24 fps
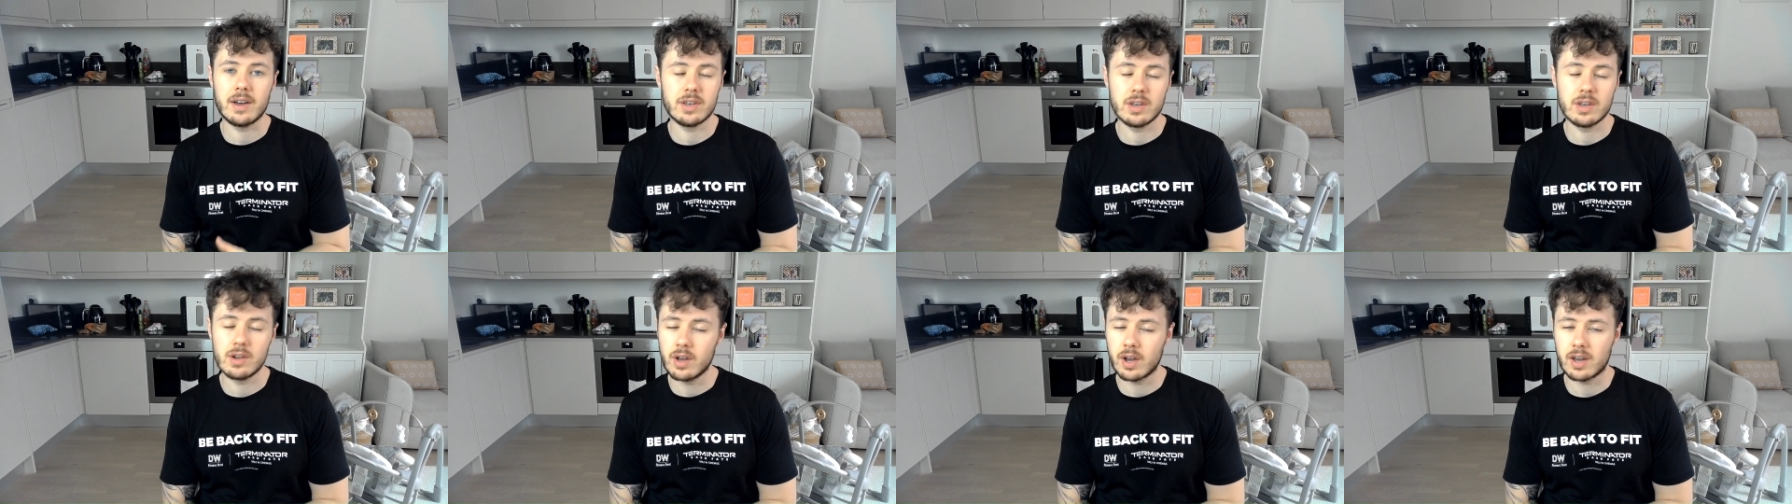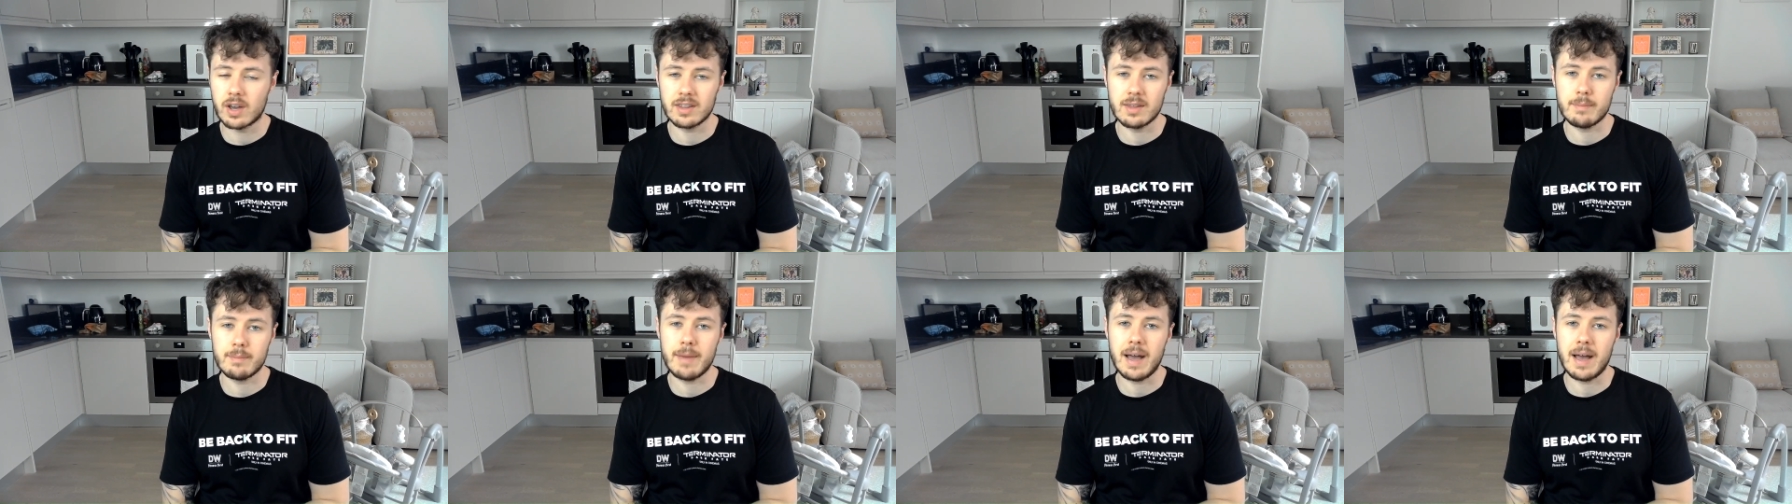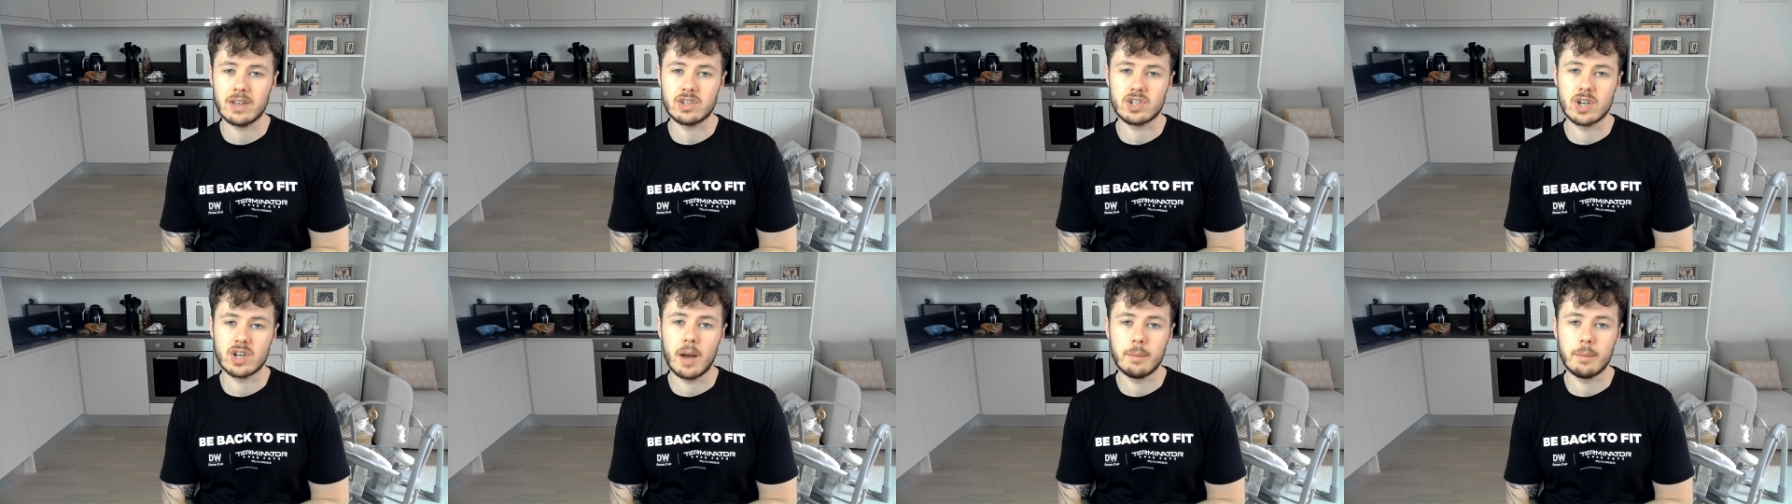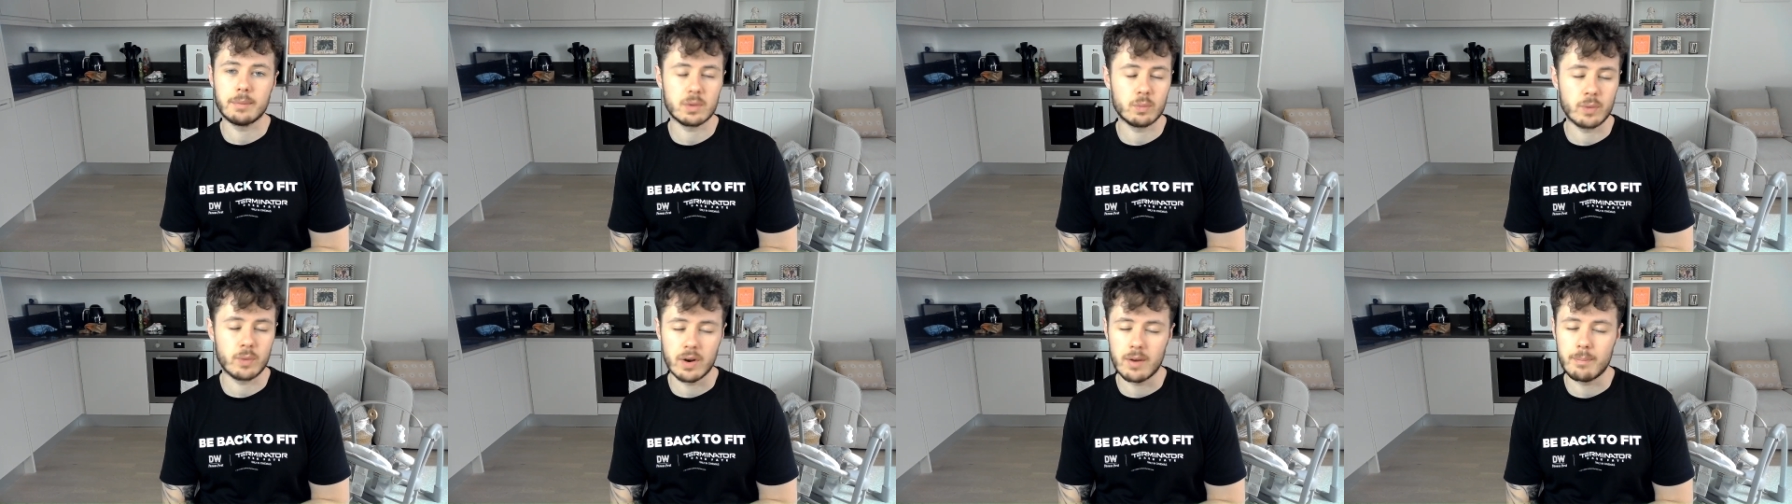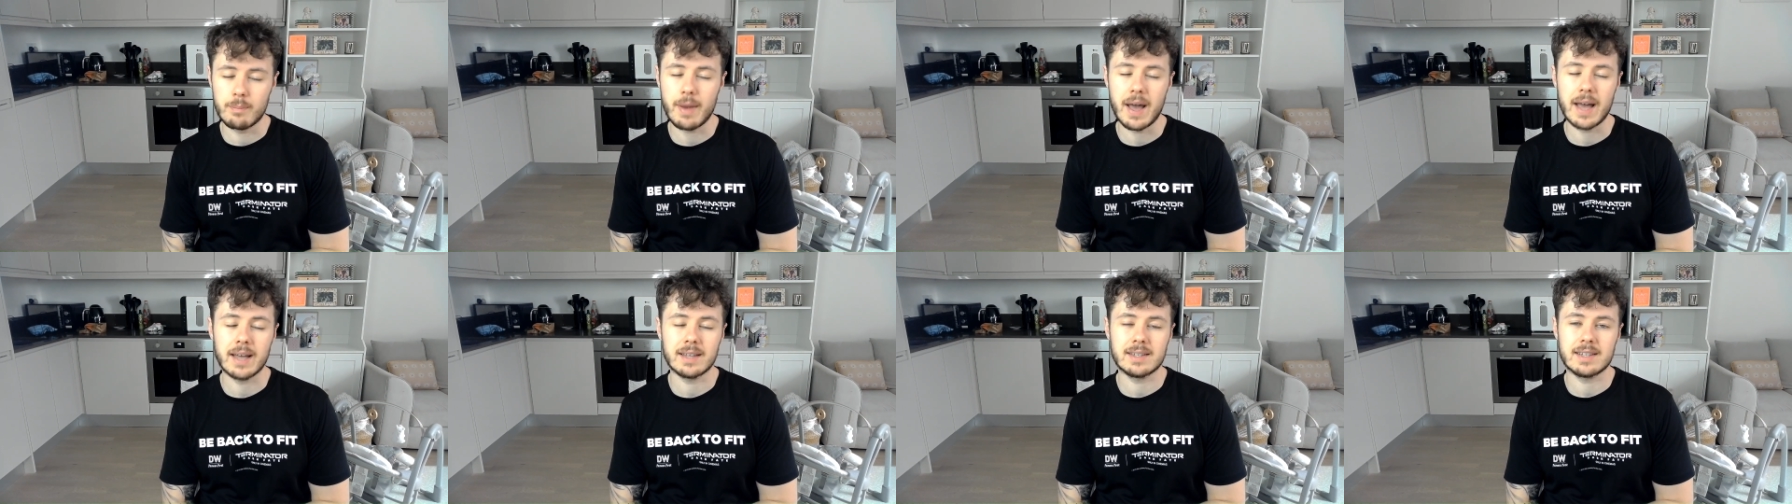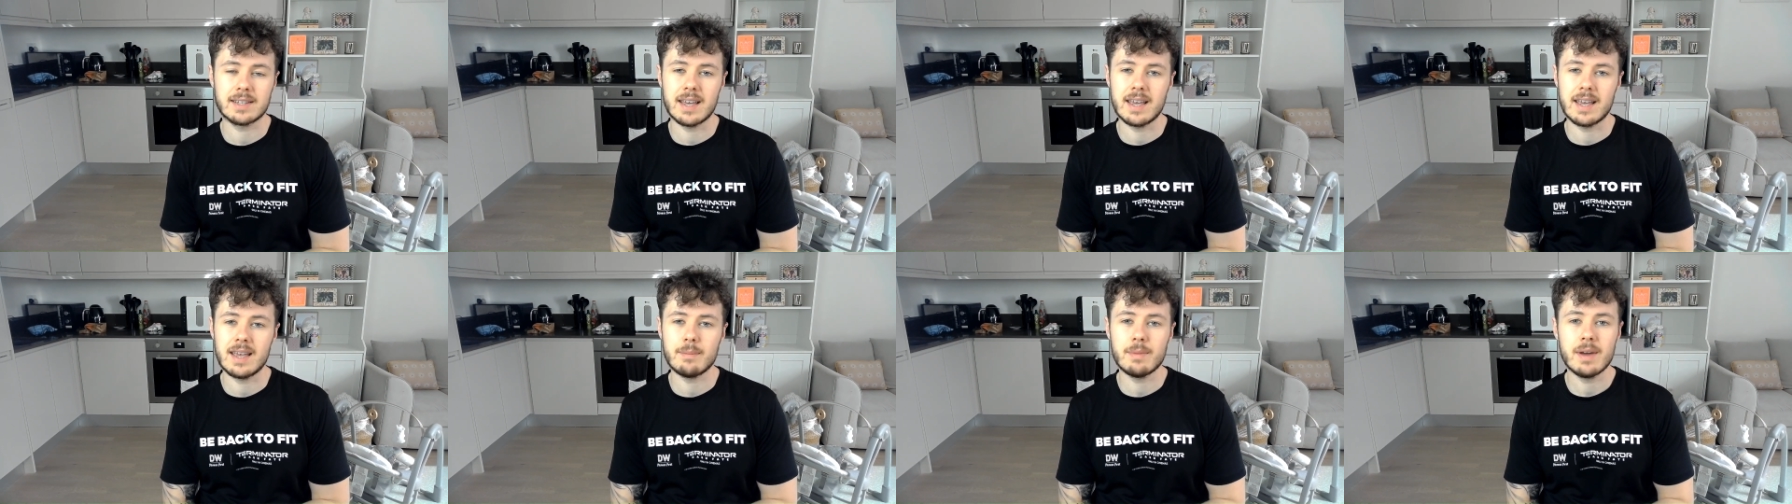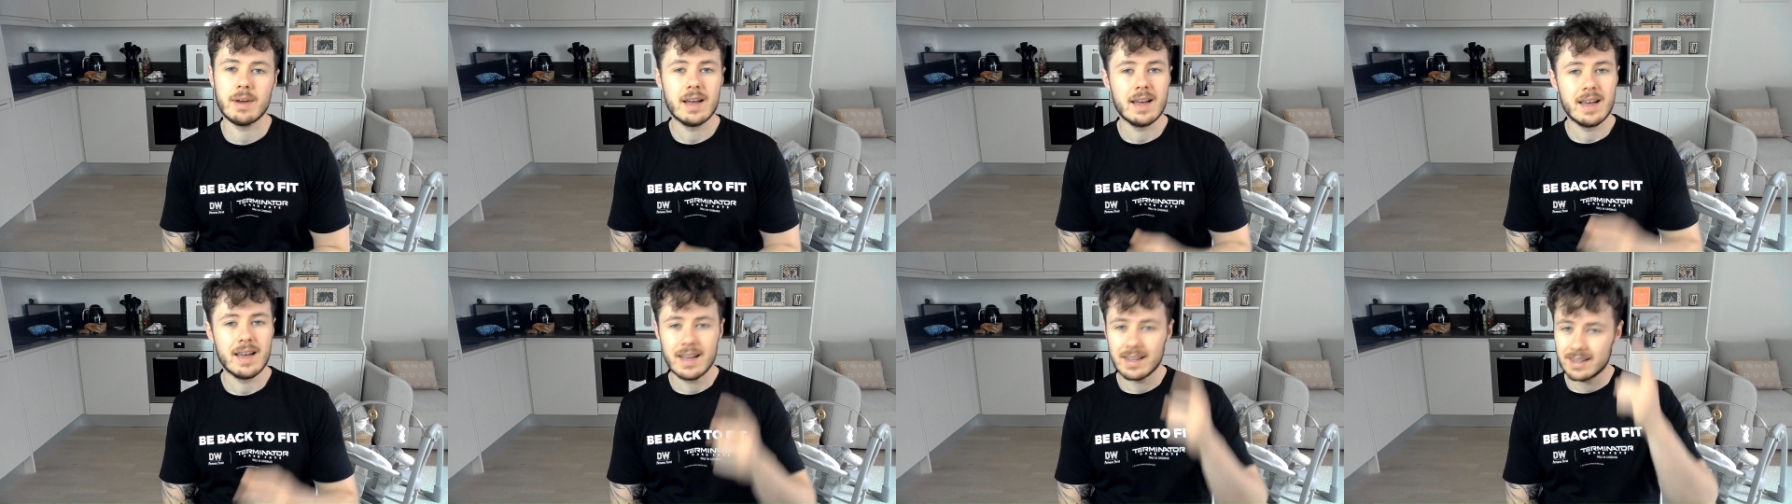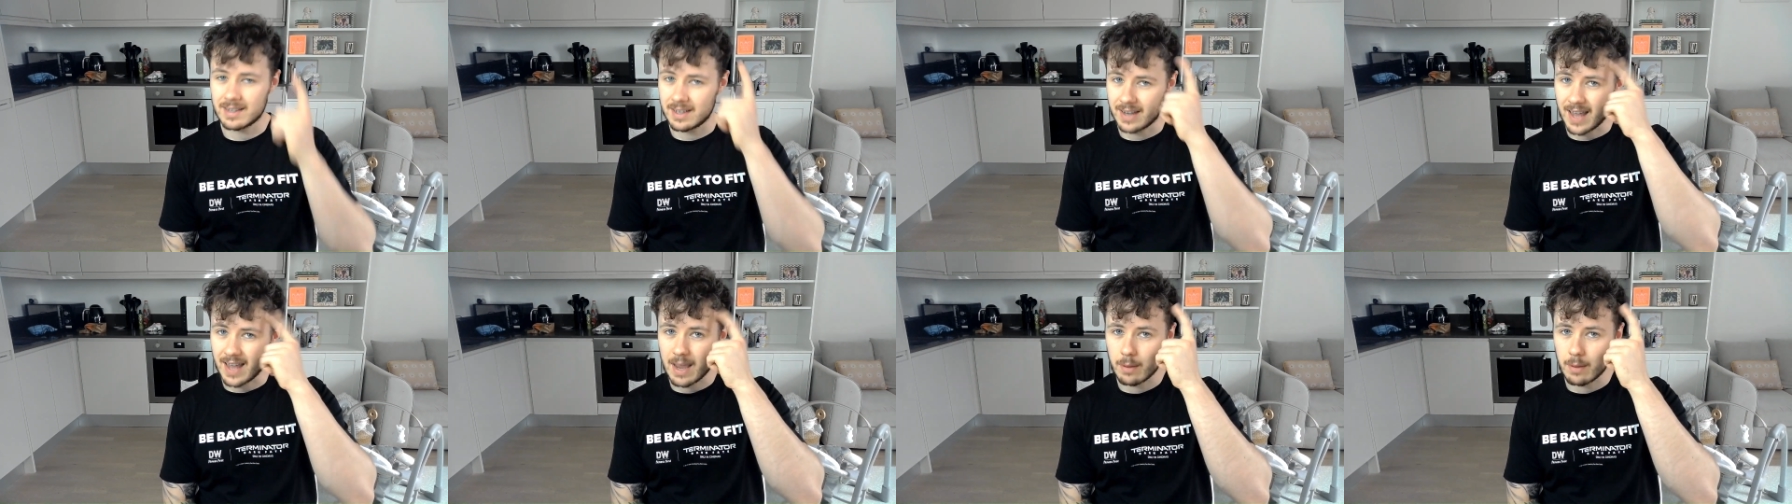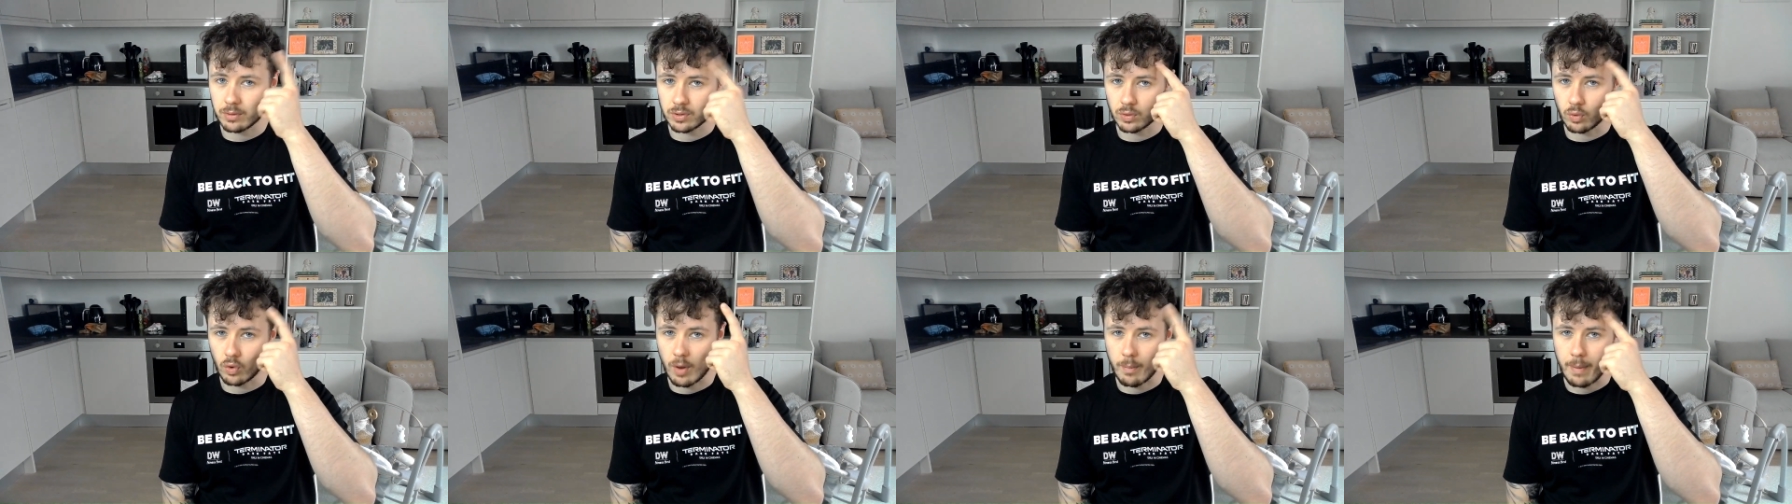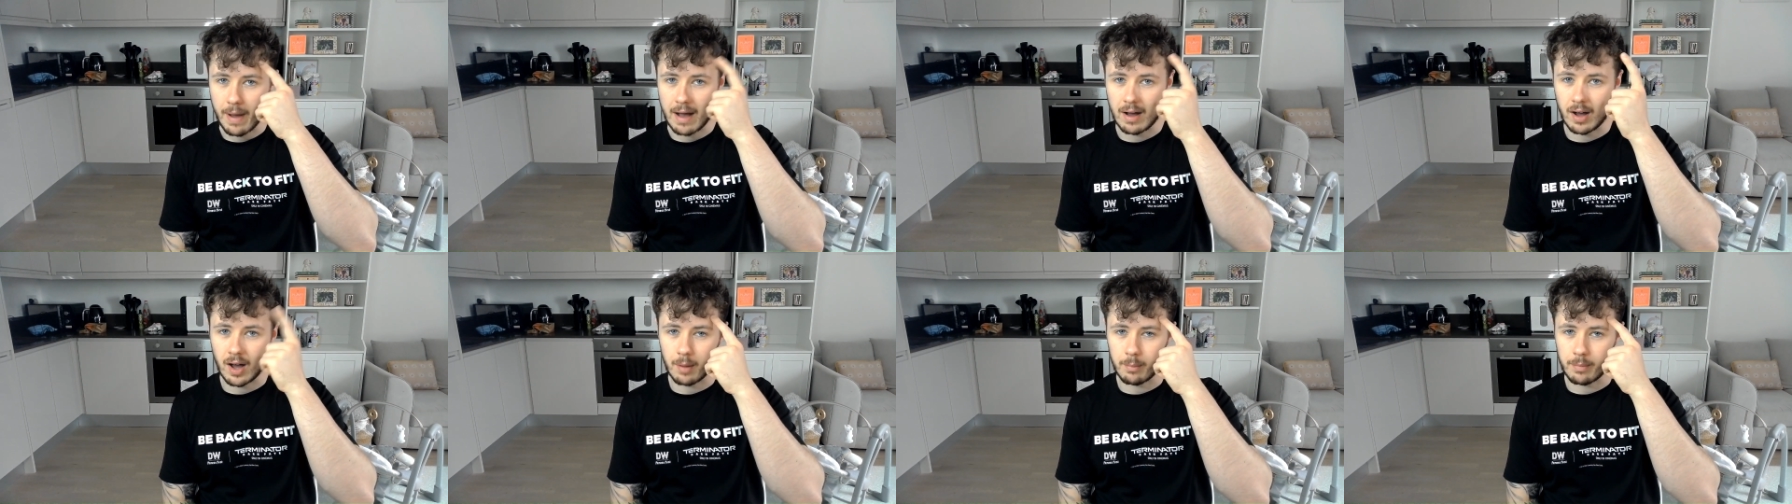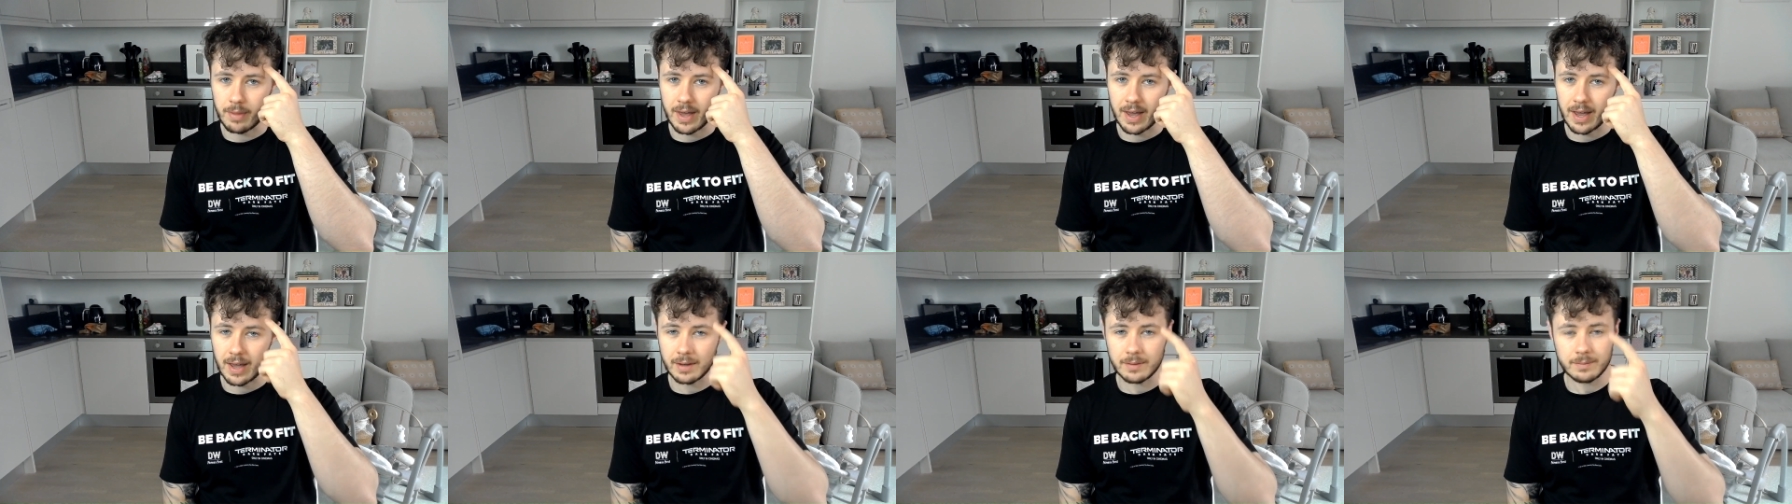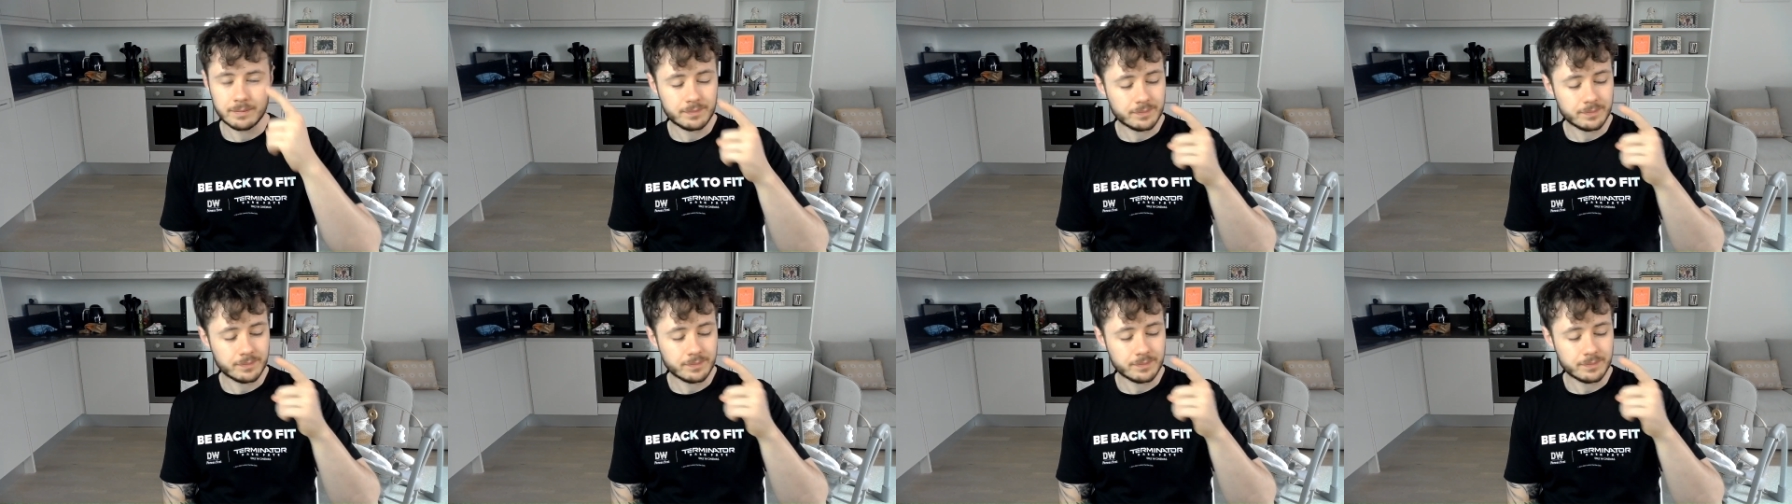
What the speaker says: you look at the matchups, we're a better team. Today was all about up there.